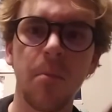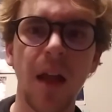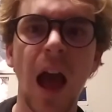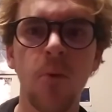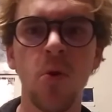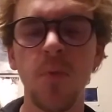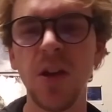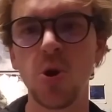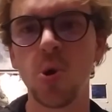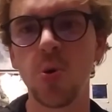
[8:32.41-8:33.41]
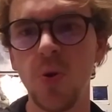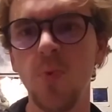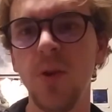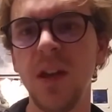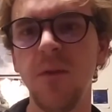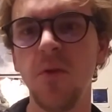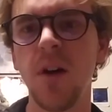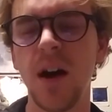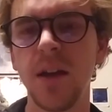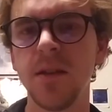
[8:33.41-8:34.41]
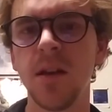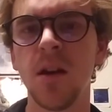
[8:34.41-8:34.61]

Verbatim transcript: but I will be sure to leave you guys